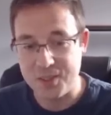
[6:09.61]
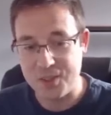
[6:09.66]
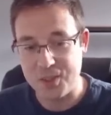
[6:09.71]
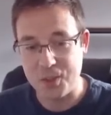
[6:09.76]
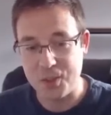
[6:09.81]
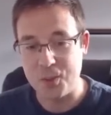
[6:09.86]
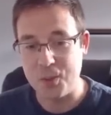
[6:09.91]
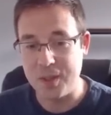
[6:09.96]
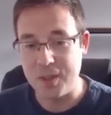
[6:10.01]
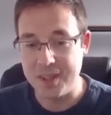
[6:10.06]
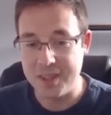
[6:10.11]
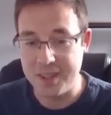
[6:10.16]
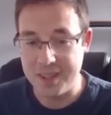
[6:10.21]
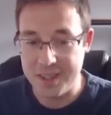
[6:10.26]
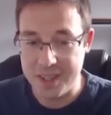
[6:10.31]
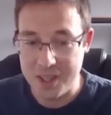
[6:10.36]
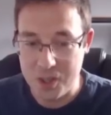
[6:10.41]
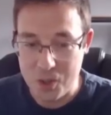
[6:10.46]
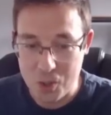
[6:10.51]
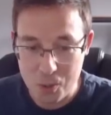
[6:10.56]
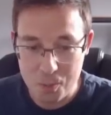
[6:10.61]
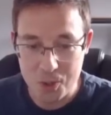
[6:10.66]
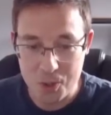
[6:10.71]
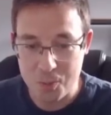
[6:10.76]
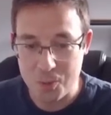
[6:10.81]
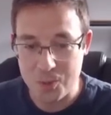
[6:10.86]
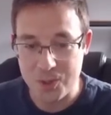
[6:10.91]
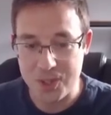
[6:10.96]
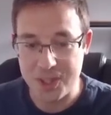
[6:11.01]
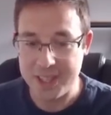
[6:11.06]
So the
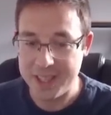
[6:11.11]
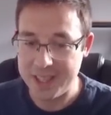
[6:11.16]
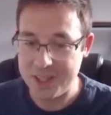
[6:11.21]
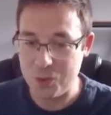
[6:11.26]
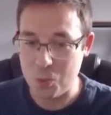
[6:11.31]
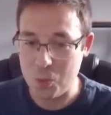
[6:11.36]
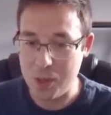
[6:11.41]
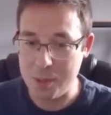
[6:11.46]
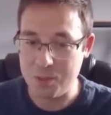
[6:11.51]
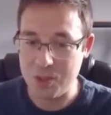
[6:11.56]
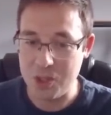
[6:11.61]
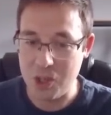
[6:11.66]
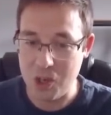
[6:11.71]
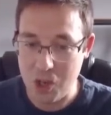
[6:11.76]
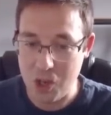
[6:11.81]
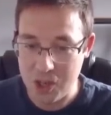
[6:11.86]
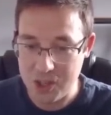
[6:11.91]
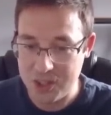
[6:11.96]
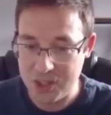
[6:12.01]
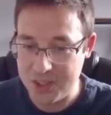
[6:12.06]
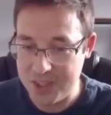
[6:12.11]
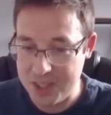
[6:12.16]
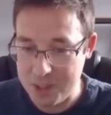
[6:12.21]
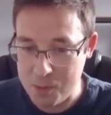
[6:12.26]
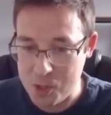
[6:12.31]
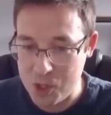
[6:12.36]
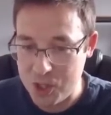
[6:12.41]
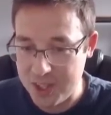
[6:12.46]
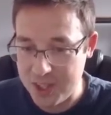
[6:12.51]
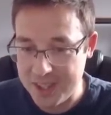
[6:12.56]
enormous mosaic is Webb's largest
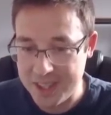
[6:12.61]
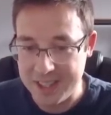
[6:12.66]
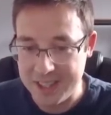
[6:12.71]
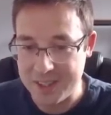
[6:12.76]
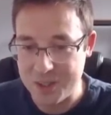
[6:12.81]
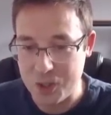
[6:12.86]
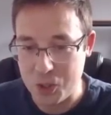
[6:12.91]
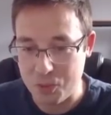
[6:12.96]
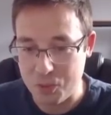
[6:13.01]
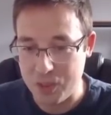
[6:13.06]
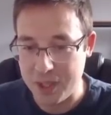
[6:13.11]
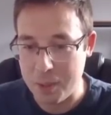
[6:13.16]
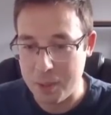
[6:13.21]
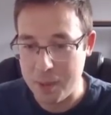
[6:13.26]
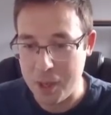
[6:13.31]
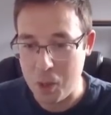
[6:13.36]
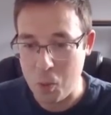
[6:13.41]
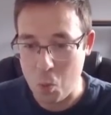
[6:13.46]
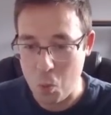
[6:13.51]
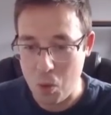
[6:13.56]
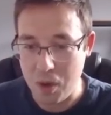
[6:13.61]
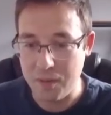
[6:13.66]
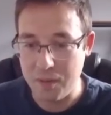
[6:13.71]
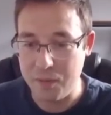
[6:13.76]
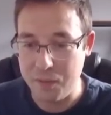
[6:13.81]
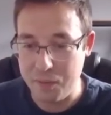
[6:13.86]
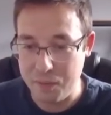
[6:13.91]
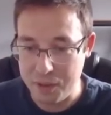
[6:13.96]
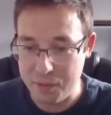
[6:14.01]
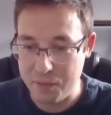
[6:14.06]
image to date, covering about
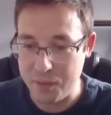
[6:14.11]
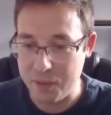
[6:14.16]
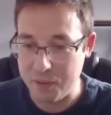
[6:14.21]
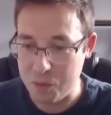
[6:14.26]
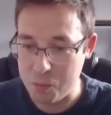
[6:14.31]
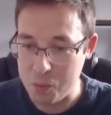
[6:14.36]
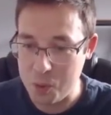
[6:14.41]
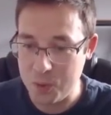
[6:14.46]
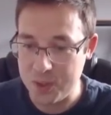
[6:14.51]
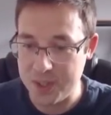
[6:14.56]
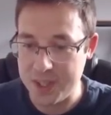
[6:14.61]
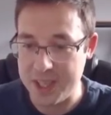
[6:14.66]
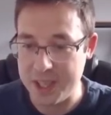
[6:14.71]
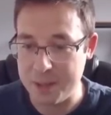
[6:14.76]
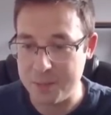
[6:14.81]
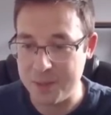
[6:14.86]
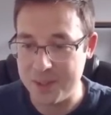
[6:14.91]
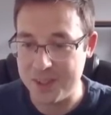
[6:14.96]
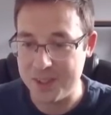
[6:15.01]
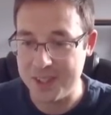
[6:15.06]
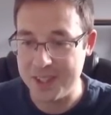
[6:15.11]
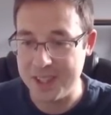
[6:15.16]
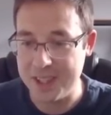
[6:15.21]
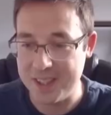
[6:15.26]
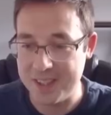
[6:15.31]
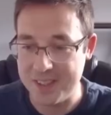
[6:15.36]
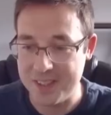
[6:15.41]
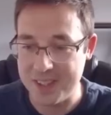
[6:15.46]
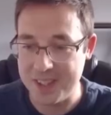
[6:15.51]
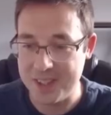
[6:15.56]
1/5 of the moon's diameter. It
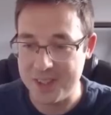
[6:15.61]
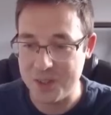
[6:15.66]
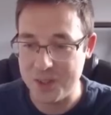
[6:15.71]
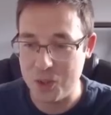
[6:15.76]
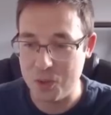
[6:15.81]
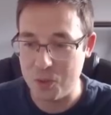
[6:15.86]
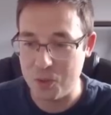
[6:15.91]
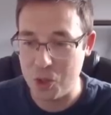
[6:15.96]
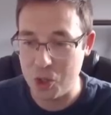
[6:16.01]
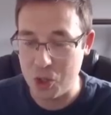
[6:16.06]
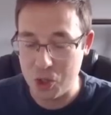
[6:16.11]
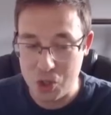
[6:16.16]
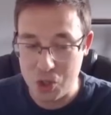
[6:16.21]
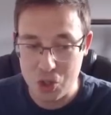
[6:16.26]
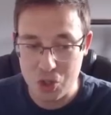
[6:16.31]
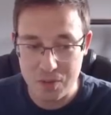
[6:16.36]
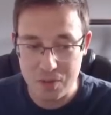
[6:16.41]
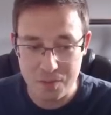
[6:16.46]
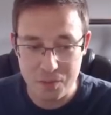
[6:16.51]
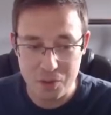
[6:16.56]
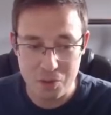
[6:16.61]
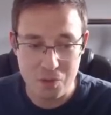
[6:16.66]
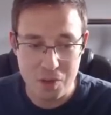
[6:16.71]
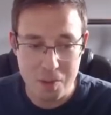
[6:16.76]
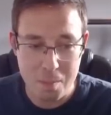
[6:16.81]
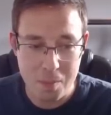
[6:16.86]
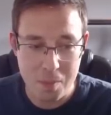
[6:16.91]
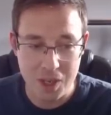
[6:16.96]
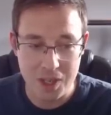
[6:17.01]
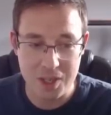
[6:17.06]
contains over
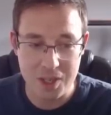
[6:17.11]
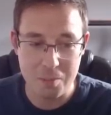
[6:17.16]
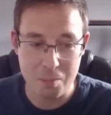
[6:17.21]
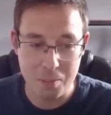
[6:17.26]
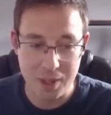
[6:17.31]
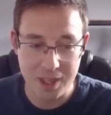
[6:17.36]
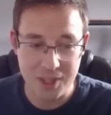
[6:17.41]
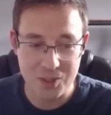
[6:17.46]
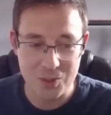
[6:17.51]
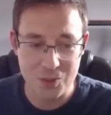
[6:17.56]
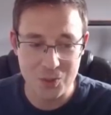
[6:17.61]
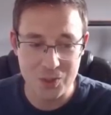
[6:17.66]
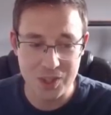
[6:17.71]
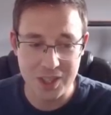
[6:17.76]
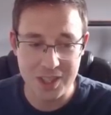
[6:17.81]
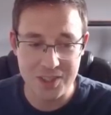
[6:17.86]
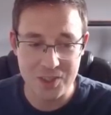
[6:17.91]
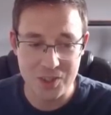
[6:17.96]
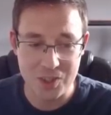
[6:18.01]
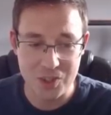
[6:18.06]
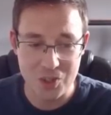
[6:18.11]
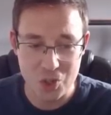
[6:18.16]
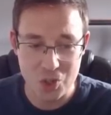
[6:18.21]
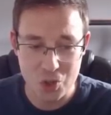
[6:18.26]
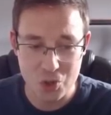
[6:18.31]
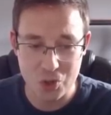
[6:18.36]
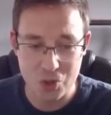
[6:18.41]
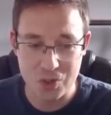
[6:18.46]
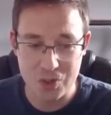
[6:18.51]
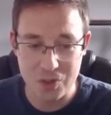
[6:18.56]
150 million pixels and is
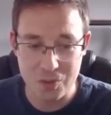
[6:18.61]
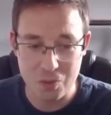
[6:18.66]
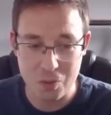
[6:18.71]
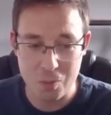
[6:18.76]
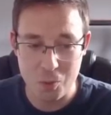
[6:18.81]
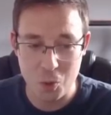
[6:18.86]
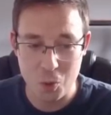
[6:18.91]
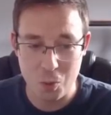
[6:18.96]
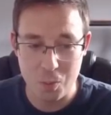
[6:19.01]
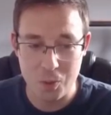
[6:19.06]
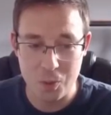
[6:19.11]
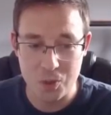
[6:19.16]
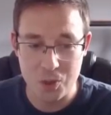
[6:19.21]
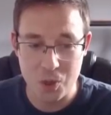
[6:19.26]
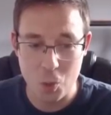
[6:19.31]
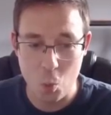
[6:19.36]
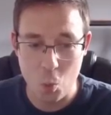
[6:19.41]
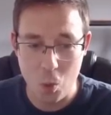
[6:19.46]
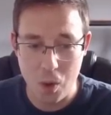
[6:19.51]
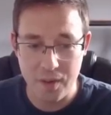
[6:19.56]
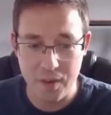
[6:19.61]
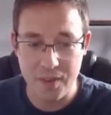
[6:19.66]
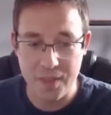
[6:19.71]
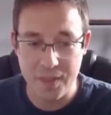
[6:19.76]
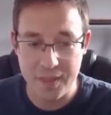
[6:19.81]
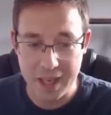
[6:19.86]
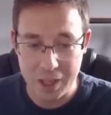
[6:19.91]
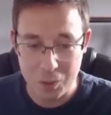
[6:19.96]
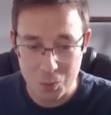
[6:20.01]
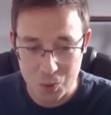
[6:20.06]
constructed from almost
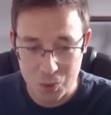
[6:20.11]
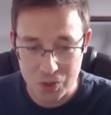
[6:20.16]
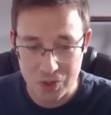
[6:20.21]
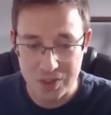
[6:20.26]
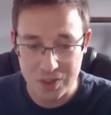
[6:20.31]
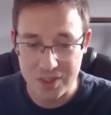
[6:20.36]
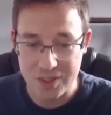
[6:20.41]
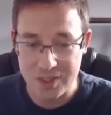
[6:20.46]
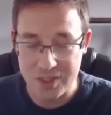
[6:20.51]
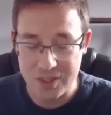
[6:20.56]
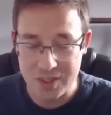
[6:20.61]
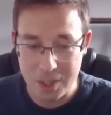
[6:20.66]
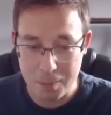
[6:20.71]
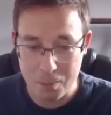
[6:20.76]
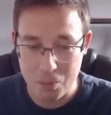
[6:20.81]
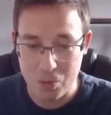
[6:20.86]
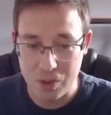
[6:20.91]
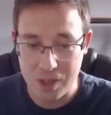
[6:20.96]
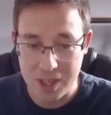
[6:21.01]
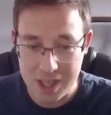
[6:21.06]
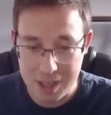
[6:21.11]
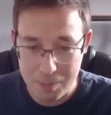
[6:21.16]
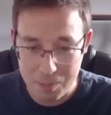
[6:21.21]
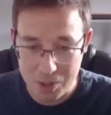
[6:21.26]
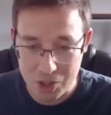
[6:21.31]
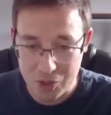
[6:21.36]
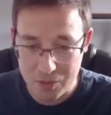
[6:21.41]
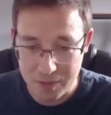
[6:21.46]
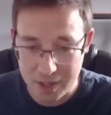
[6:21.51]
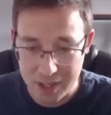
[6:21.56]
1,000 separate
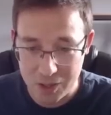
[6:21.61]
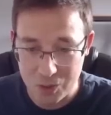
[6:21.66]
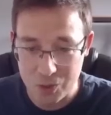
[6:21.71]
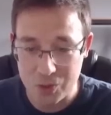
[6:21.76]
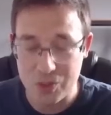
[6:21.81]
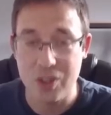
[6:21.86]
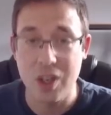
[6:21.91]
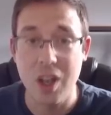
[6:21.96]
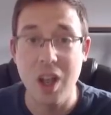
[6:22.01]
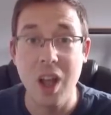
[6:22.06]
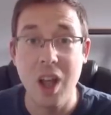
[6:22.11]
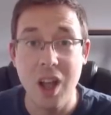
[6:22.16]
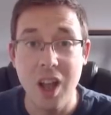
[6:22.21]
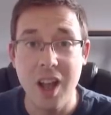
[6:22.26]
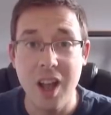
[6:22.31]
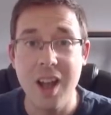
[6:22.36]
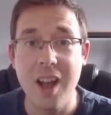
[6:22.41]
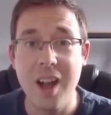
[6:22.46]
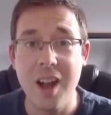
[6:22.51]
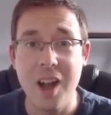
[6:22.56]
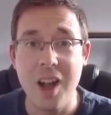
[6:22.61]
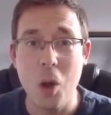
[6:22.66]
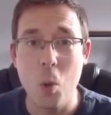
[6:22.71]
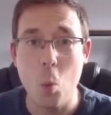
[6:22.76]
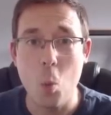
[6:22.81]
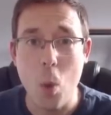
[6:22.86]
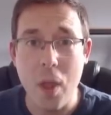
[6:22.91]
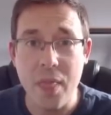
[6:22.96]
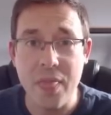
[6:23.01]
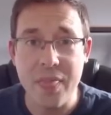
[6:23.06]
image files.
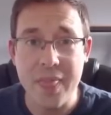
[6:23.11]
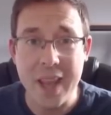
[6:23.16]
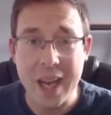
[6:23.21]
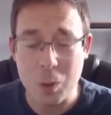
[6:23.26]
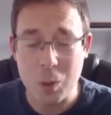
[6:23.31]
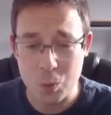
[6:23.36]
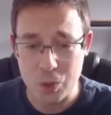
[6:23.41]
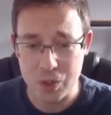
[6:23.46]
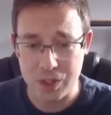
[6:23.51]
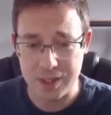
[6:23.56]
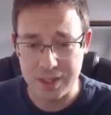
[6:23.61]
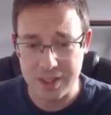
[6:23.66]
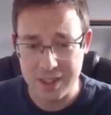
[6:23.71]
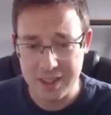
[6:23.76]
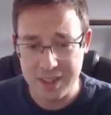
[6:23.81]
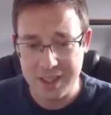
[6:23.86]
1,000.